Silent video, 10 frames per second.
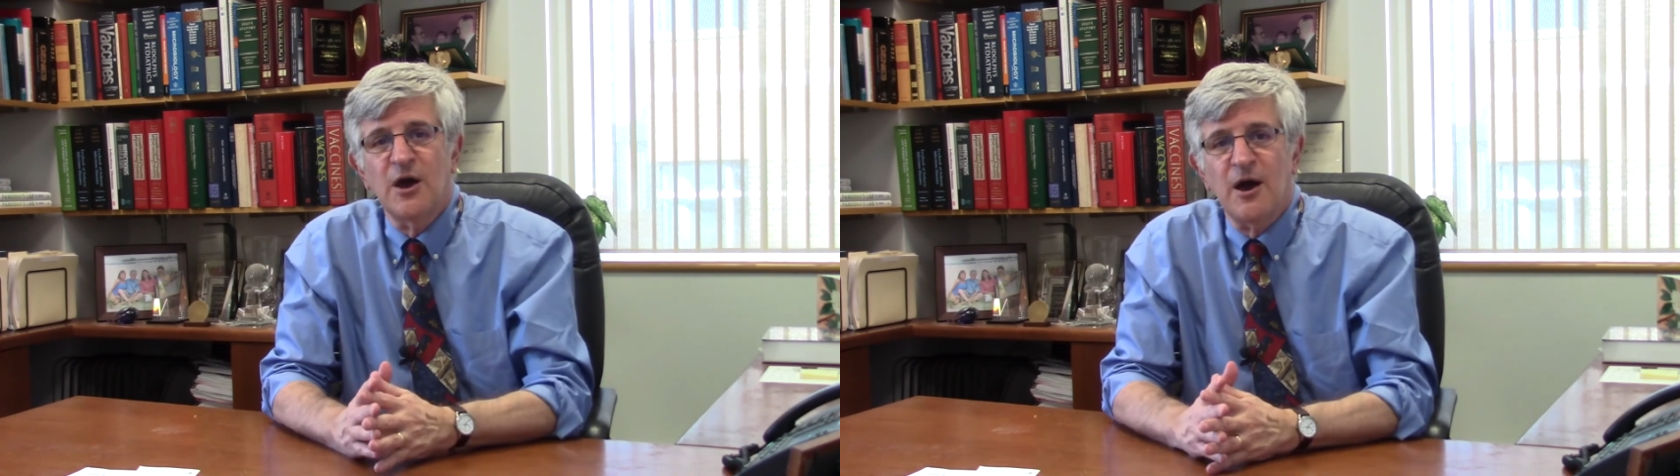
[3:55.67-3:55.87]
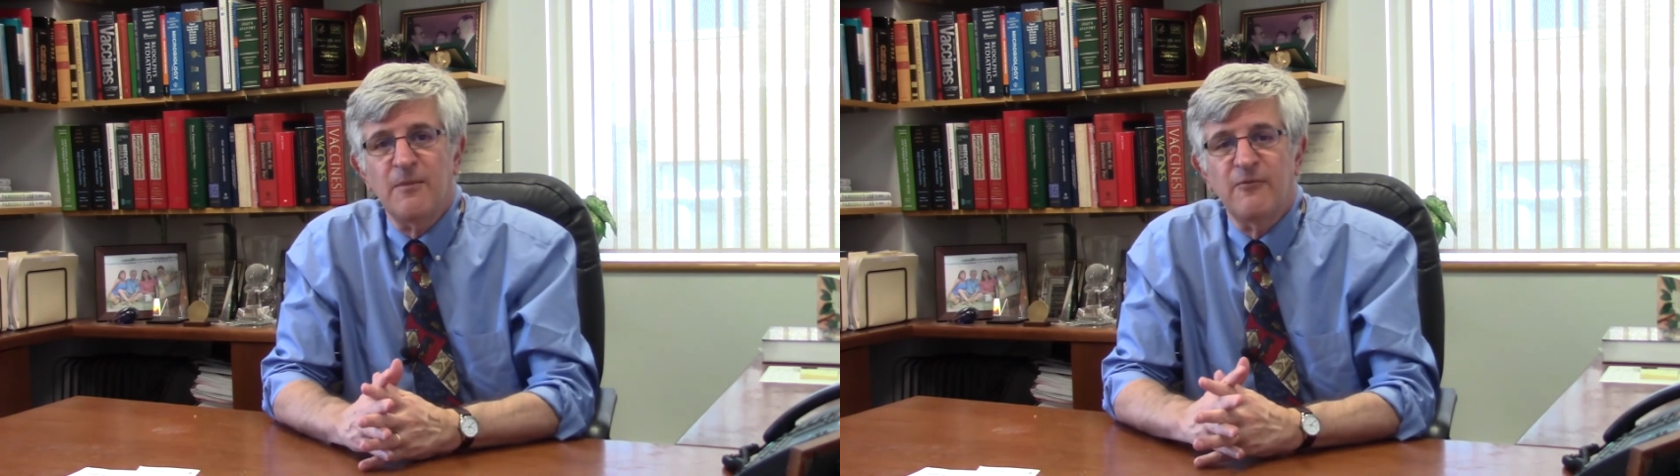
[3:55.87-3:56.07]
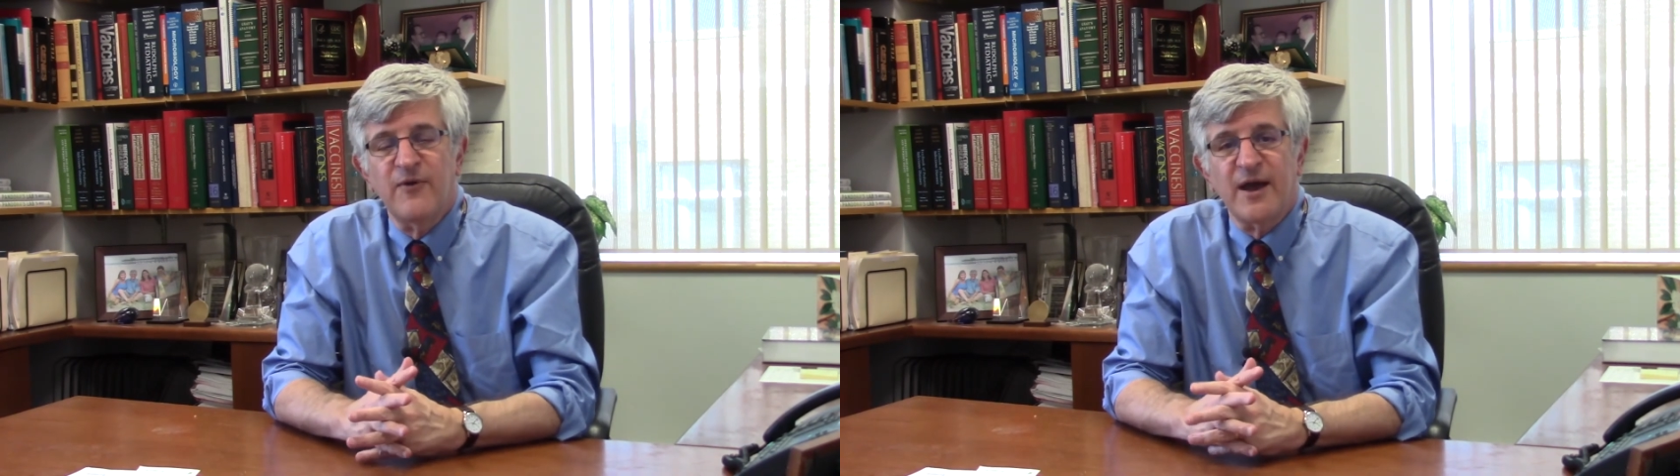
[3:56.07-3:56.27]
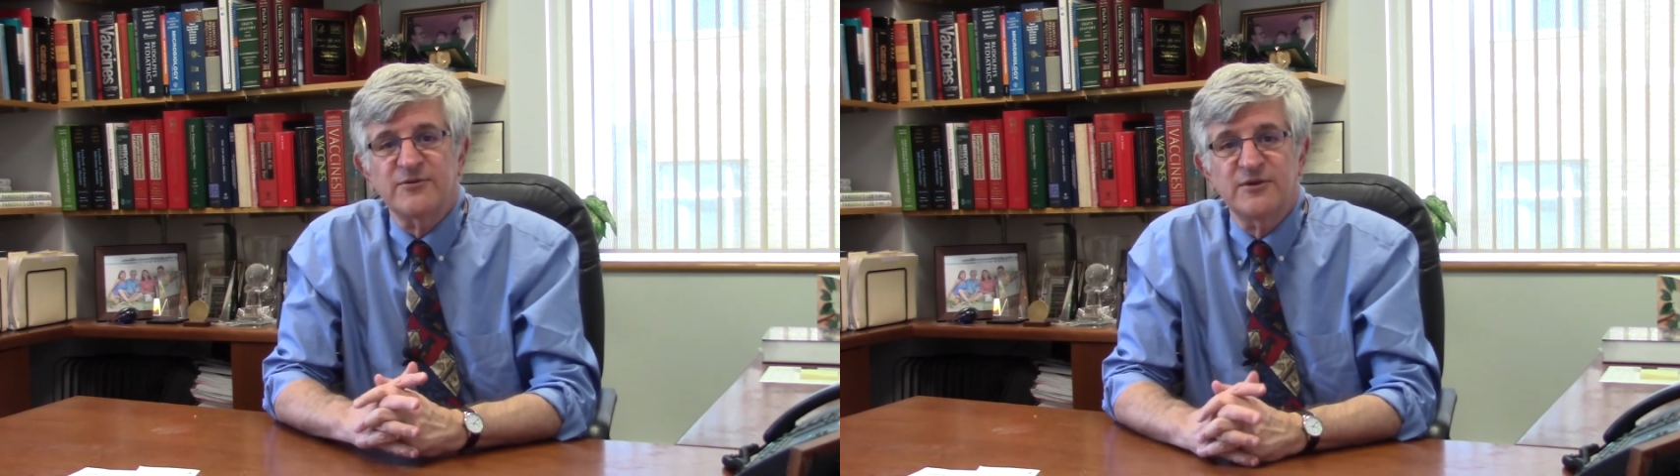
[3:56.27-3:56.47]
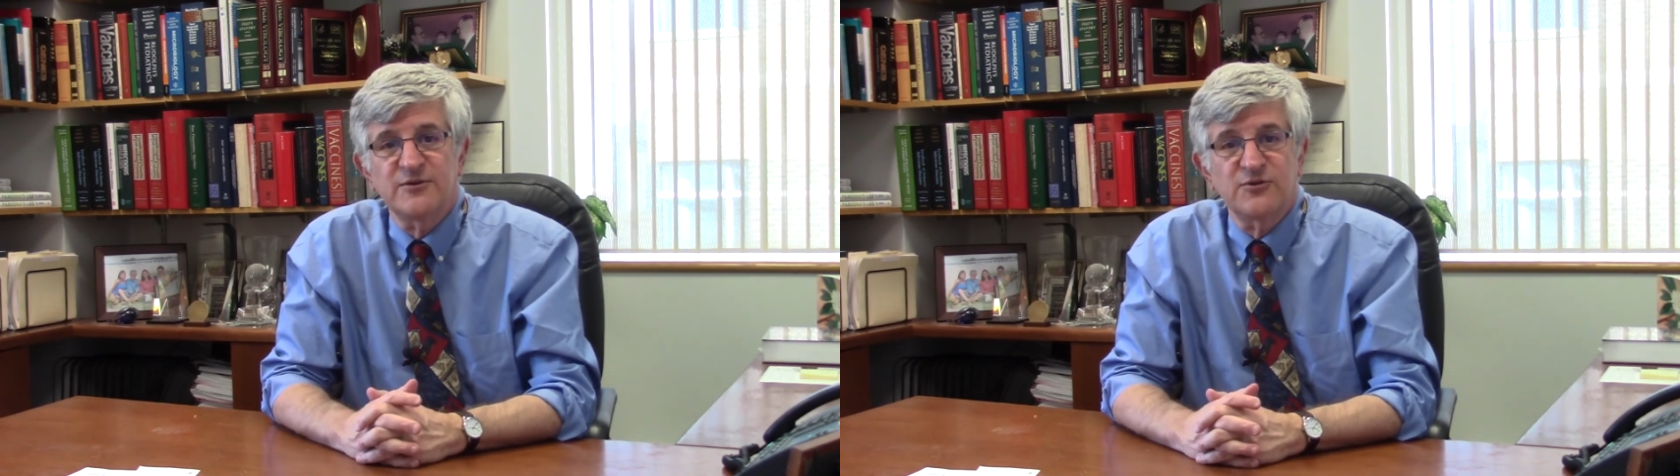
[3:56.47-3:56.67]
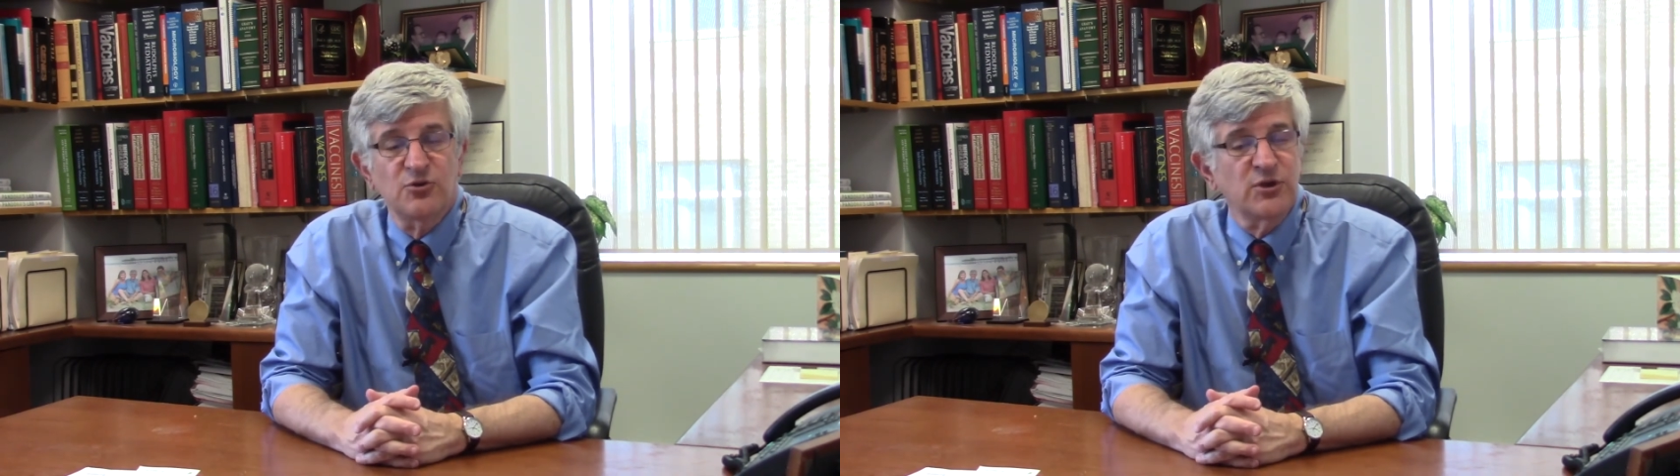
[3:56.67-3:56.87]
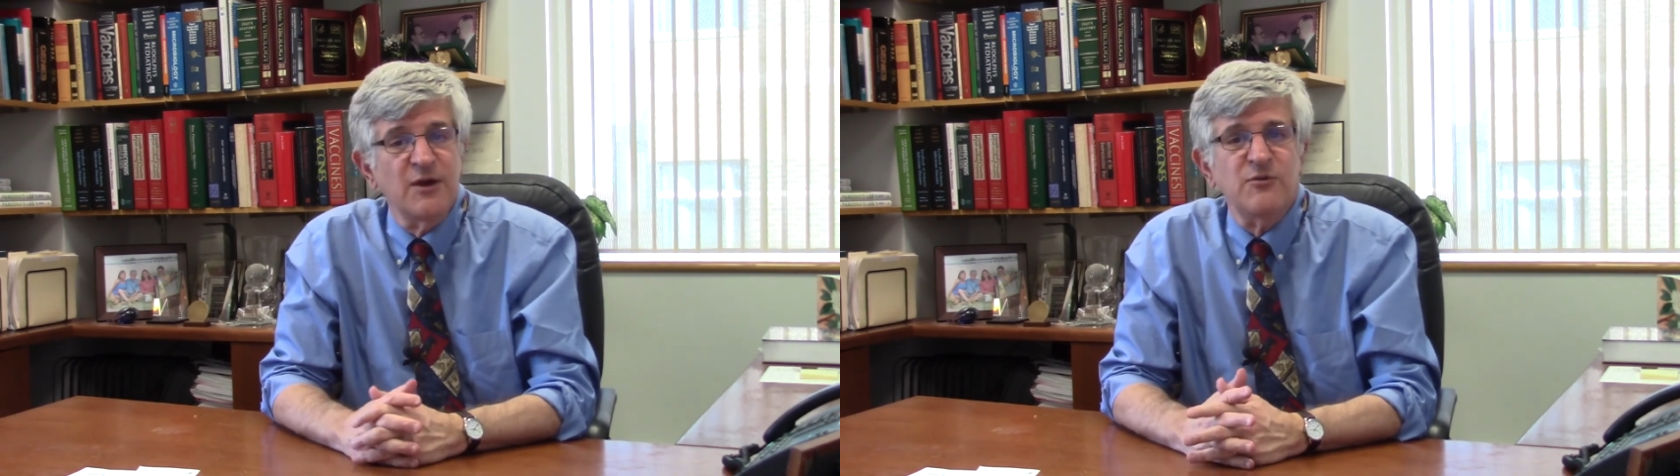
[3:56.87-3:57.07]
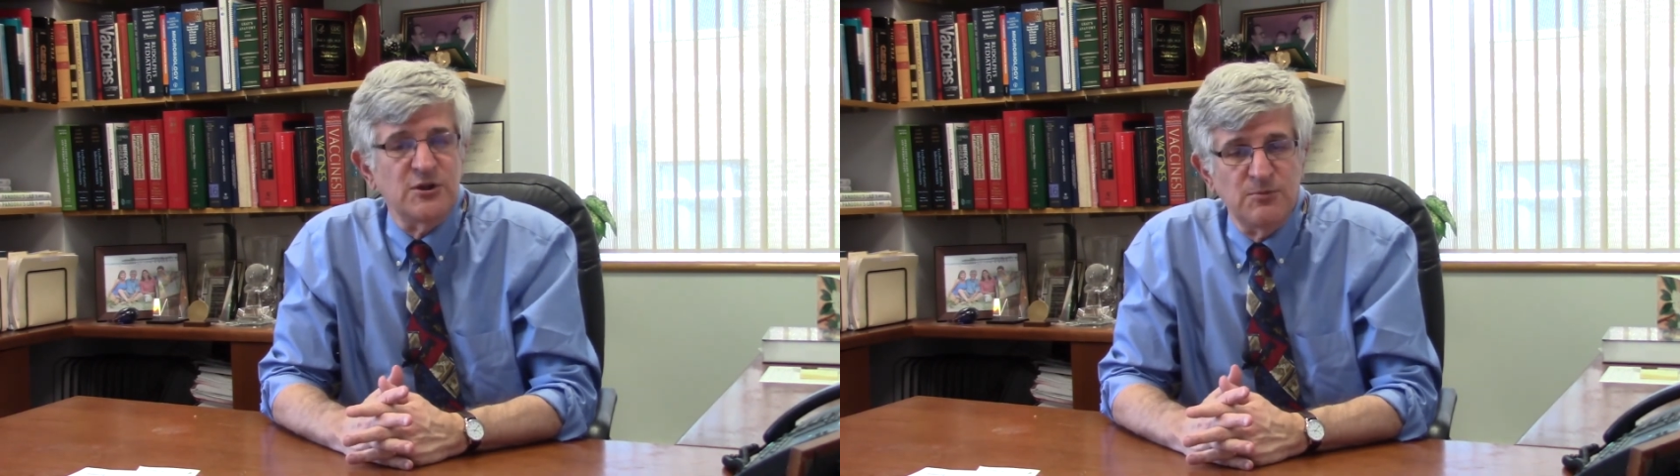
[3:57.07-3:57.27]
um, vaccines that are
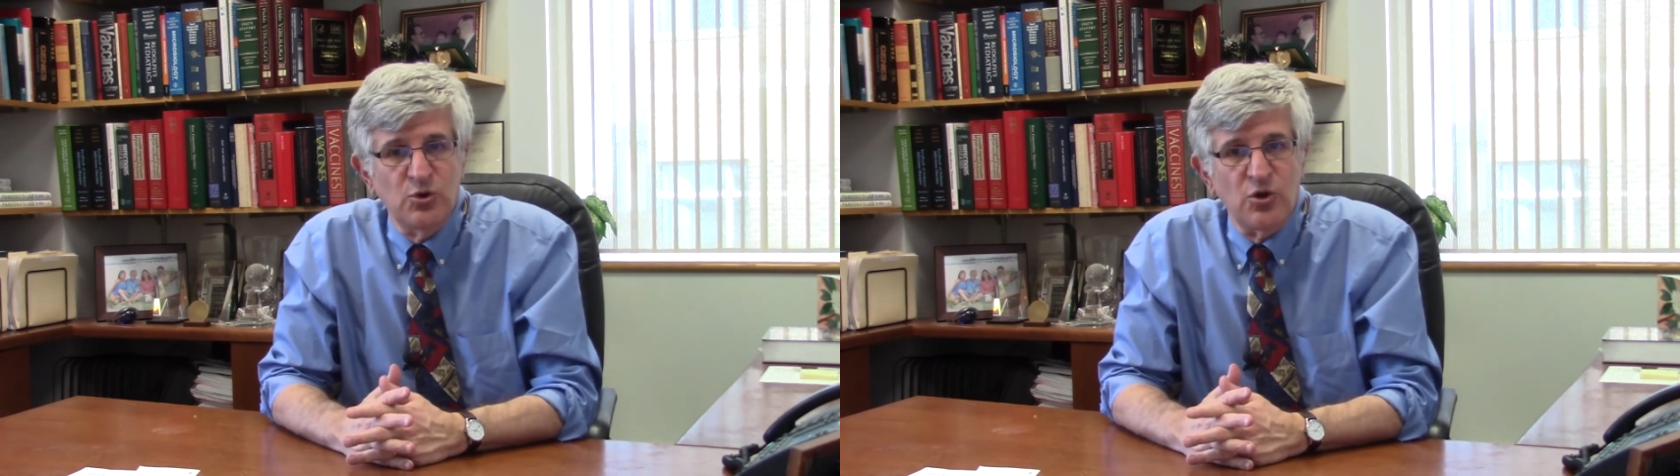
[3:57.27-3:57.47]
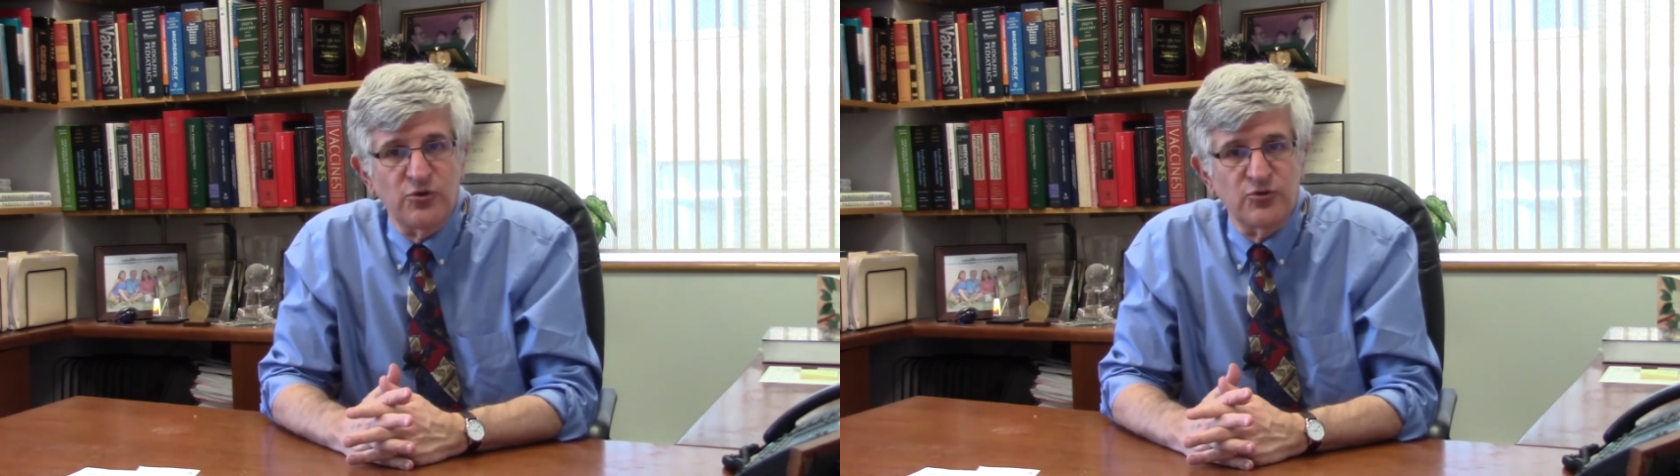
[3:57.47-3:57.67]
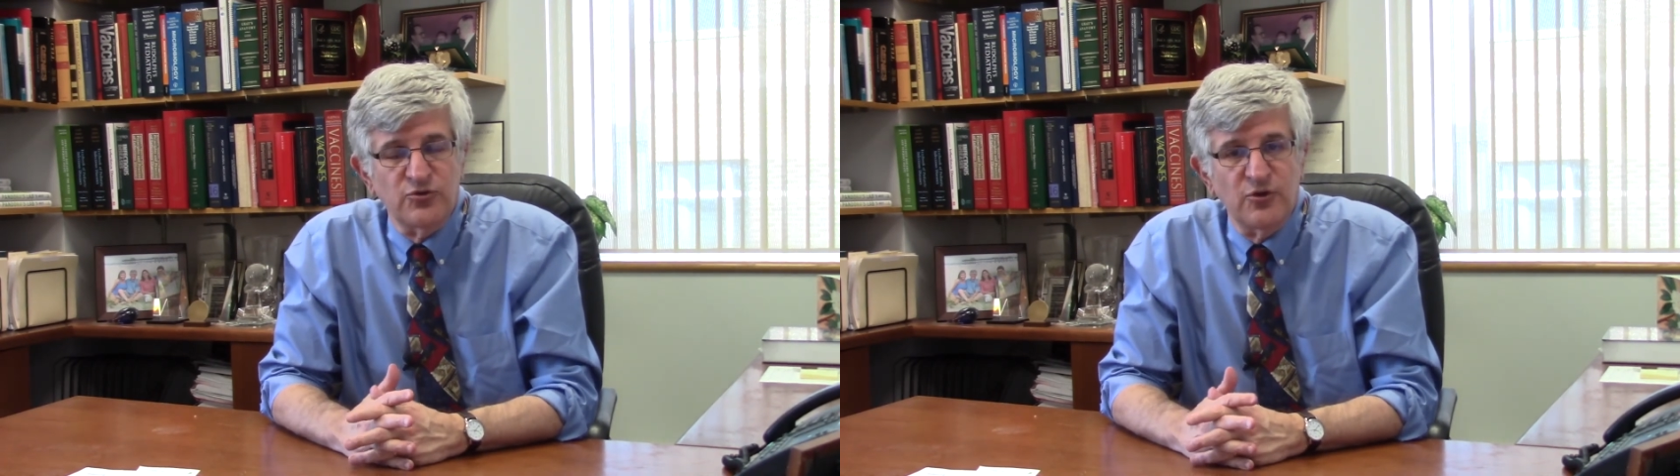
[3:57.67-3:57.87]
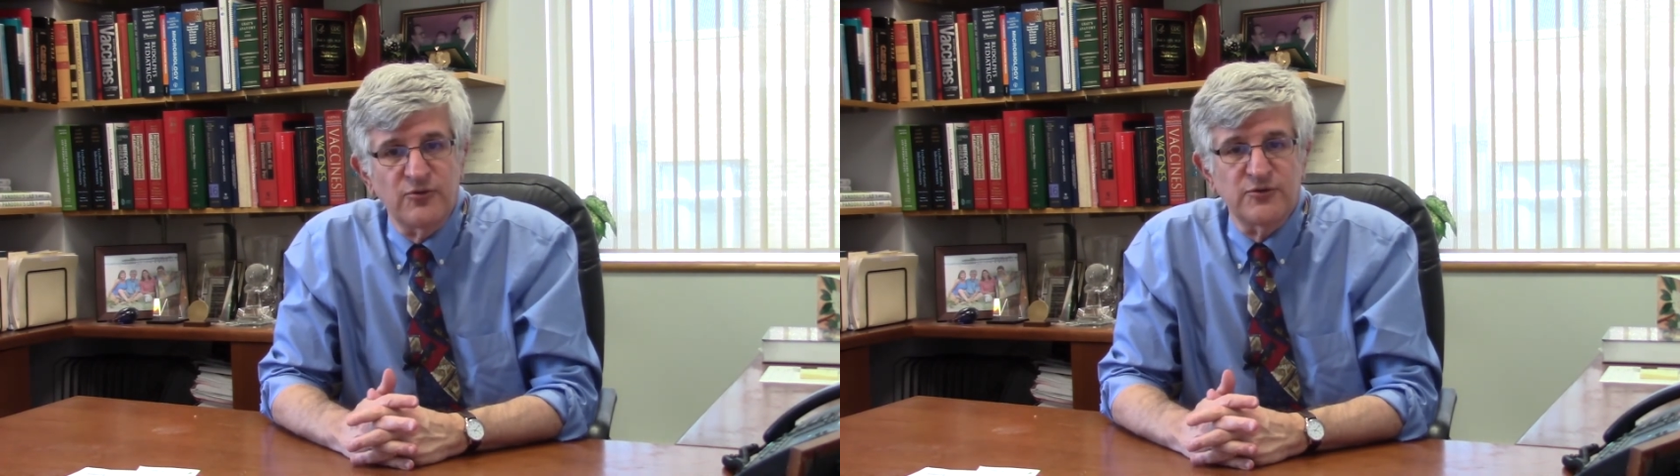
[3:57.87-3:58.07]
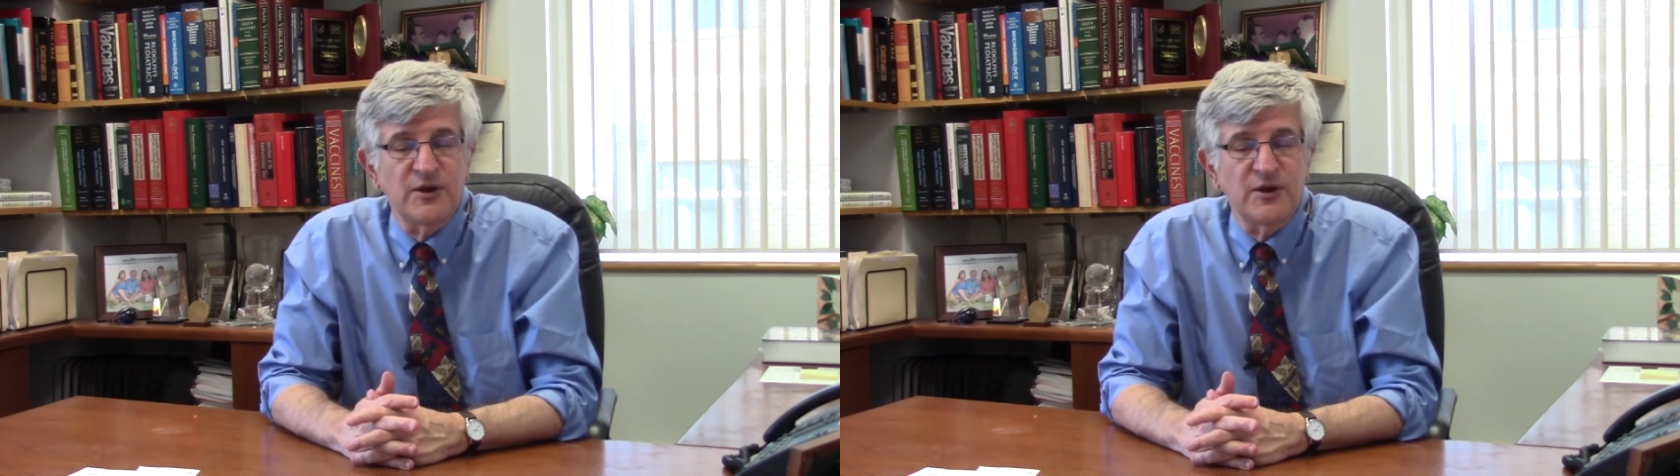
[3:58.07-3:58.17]
given at the mucosal surface.